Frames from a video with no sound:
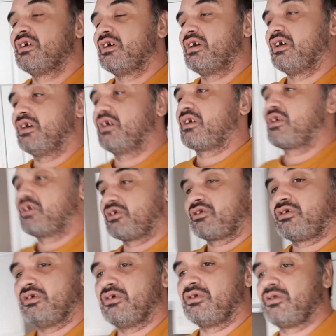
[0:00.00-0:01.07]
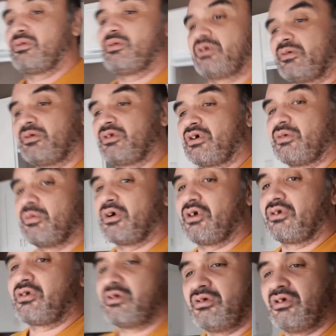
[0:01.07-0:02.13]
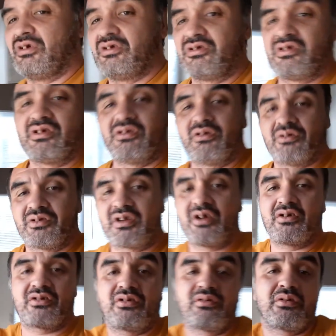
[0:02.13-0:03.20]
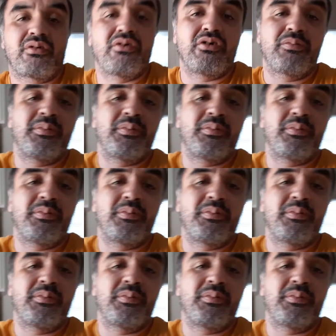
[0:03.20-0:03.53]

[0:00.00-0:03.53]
uh, cartoons when it was on Raw Toonage, those characters, of course,